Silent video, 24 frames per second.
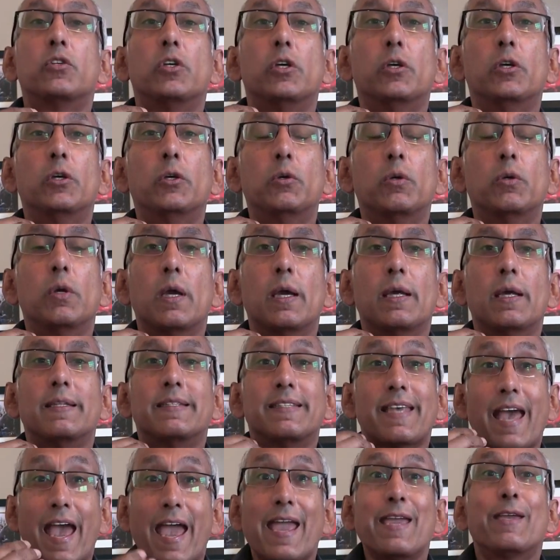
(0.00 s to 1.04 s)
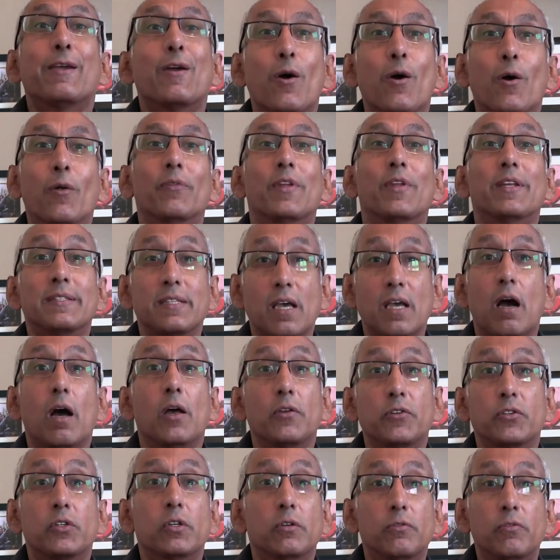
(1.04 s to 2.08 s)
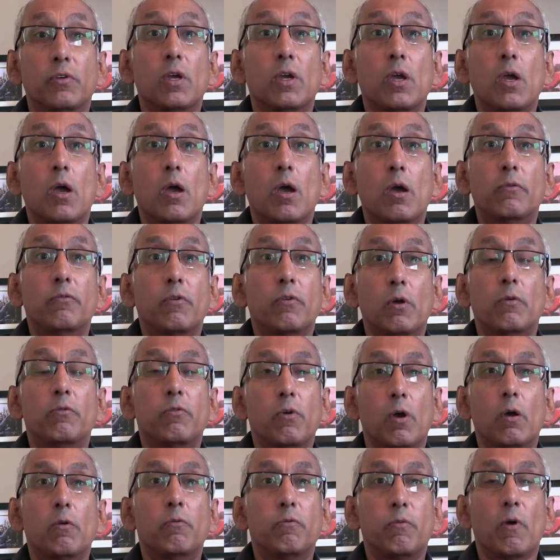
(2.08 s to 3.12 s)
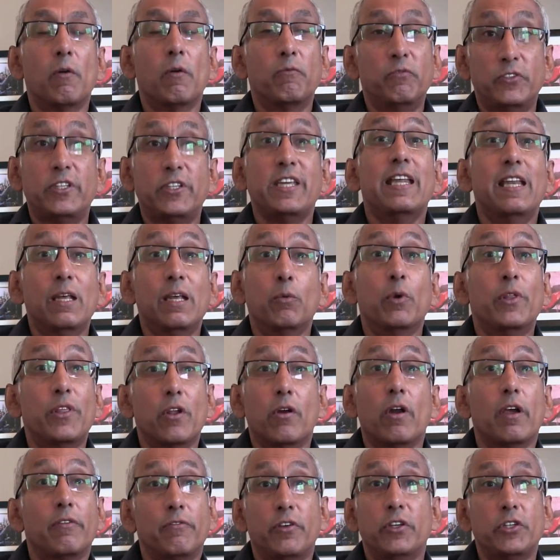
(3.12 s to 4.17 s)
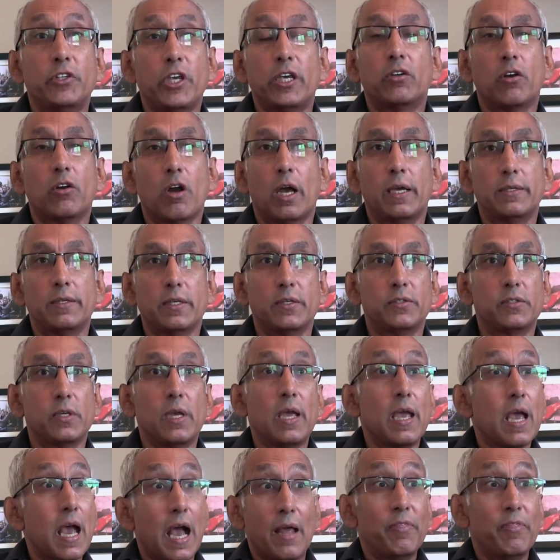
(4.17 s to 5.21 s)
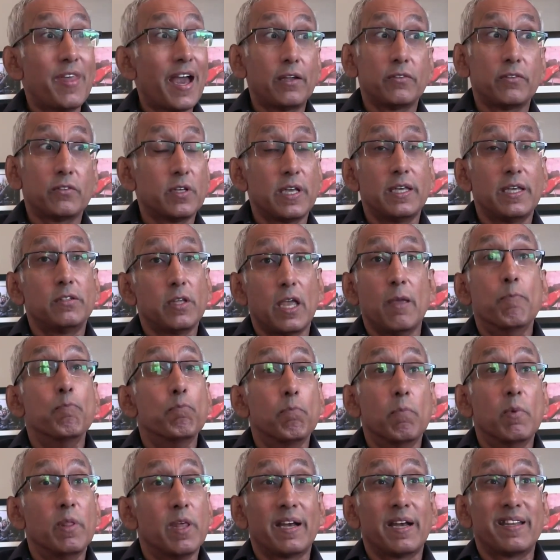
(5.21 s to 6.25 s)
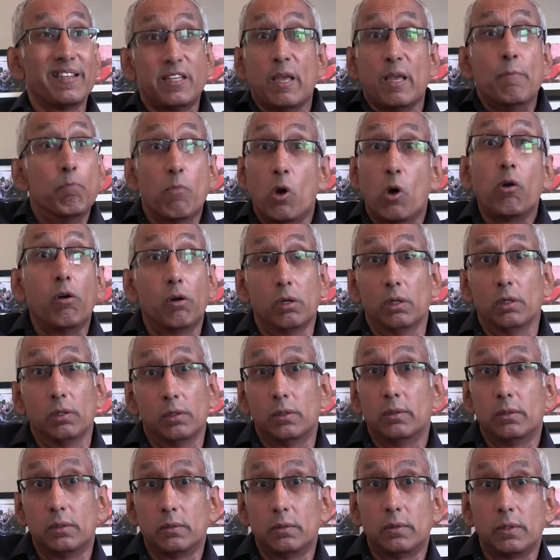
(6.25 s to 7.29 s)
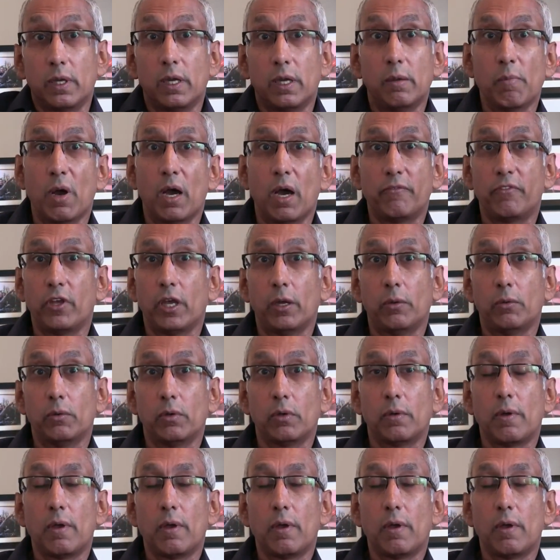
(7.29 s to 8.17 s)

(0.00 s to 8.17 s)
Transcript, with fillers: to take on the task of, of, of, of, of dealing with the refugee crisis. And that is, in, that is immoral, in my view.